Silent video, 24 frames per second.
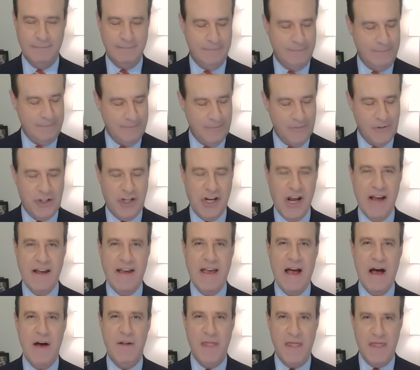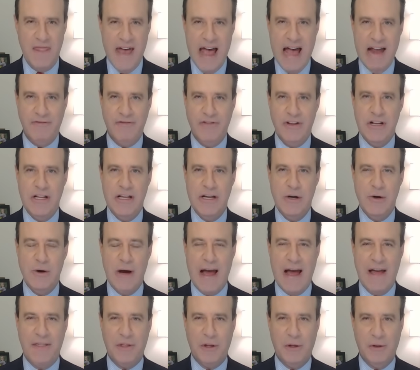Mm, check out that video
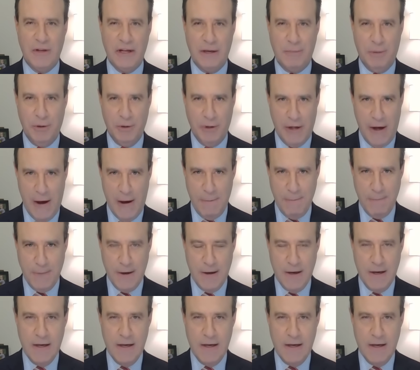at the link below.